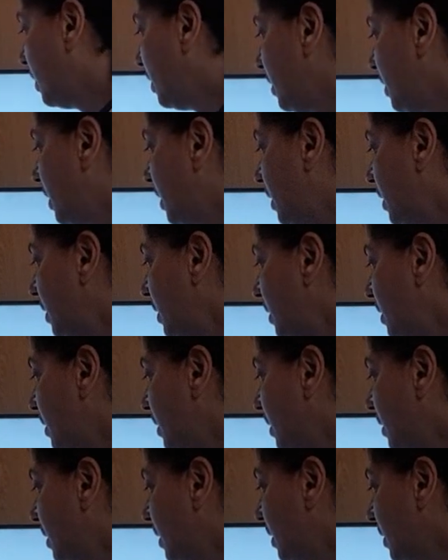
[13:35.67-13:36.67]
here
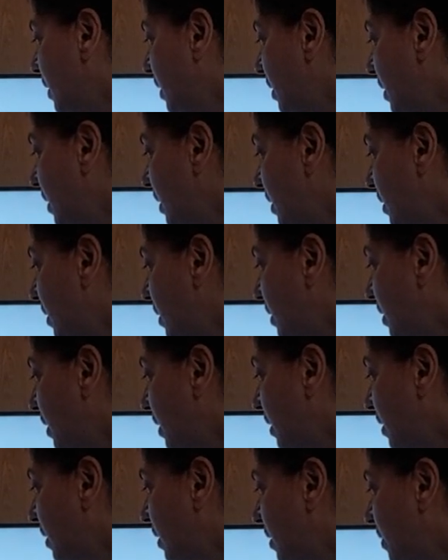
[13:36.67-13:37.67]

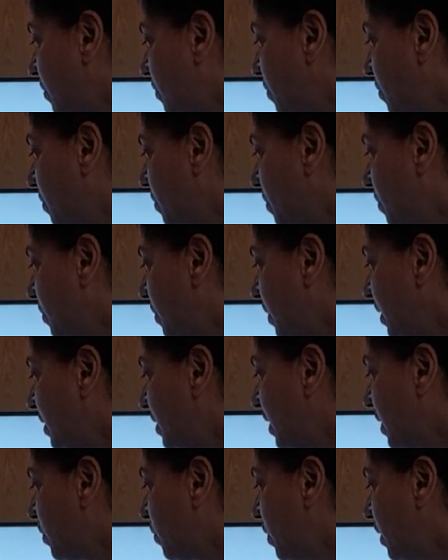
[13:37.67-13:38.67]
the
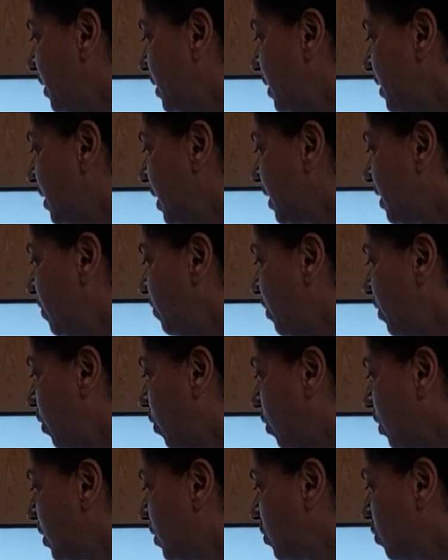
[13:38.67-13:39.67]
ejaculatory duct will
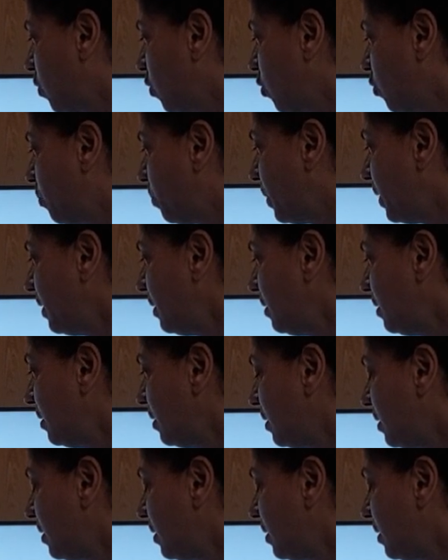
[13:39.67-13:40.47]
also open